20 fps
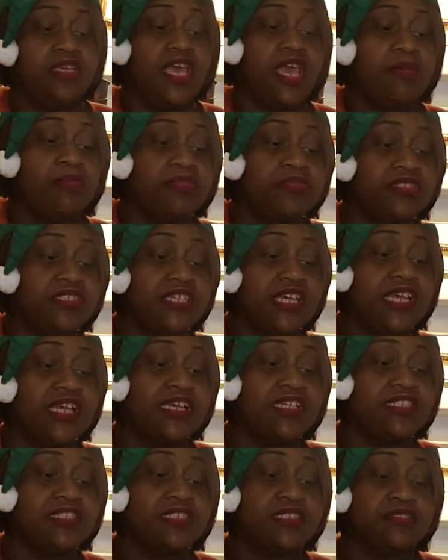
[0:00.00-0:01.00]
Apple
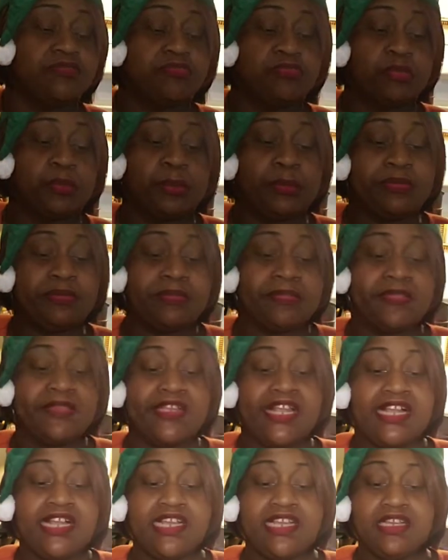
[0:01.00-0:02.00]
Jacks.
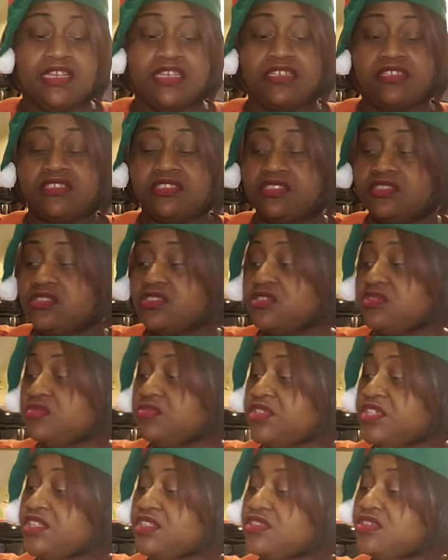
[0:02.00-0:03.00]
So
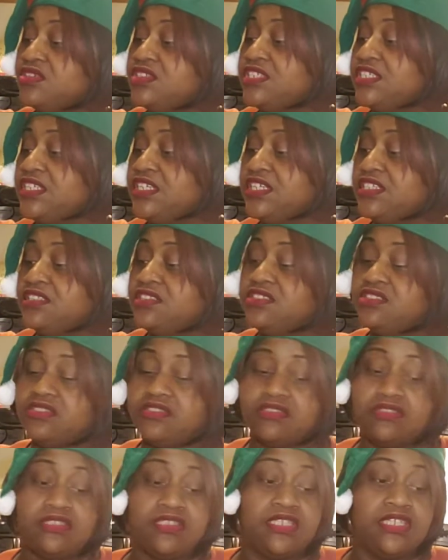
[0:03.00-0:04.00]
we are going to
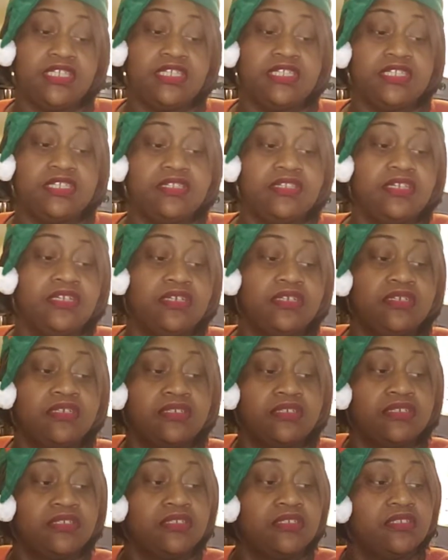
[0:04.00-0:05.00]
enter in
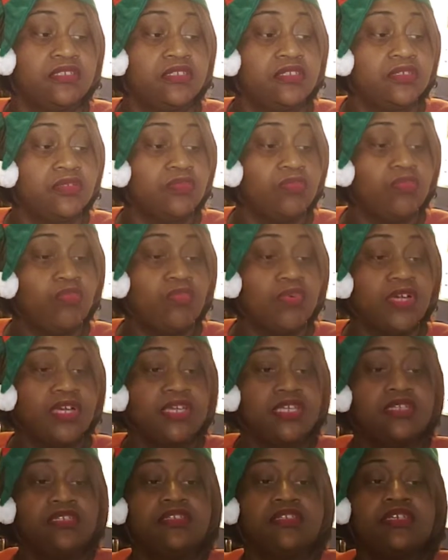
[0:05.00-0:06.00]

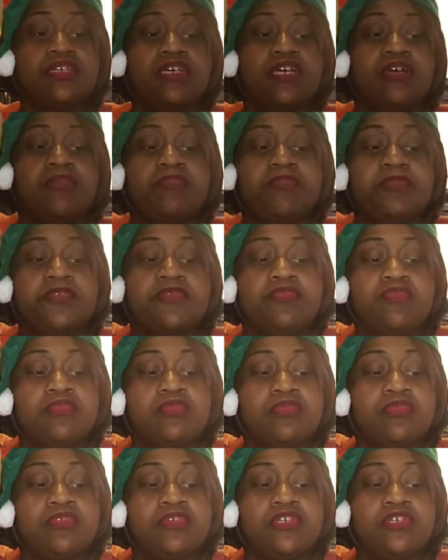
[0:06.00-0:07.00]
1 cup of
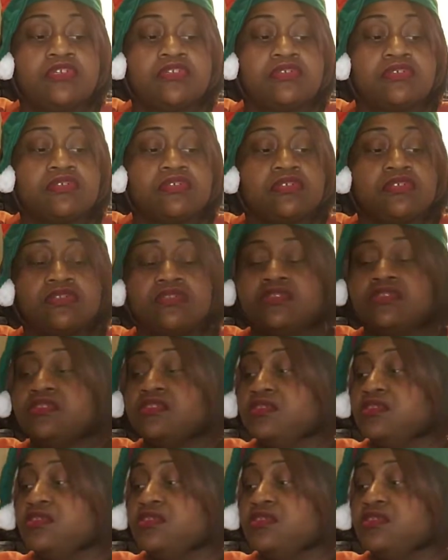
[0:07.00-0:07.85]
water.